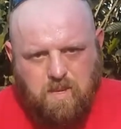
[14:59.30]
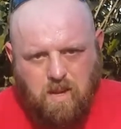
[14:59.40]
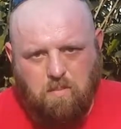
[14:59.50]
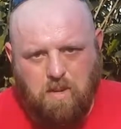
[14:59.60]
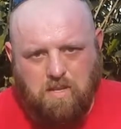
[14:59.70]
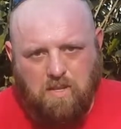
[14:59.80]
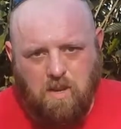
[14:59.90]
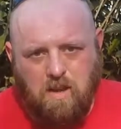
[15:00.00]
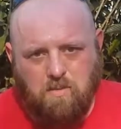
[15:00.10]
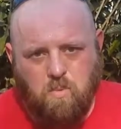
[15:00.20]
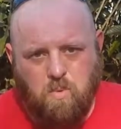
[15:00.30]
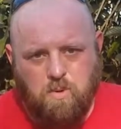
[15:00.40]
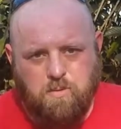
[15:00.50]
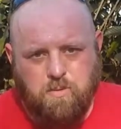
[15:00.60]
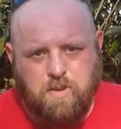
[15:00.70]
God bless y'all. Have a
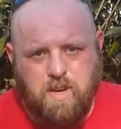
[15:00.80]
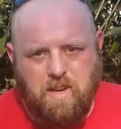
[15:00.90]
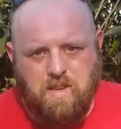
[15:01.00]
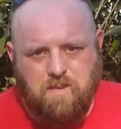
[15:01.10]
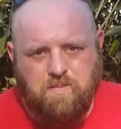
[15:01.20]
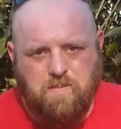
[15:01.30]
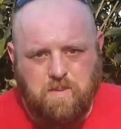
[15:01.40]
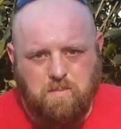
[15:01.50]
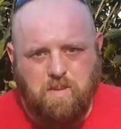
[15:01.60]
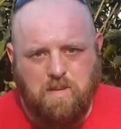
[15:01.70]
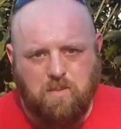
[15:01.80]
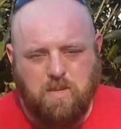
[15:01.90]
wonderful day and a blessed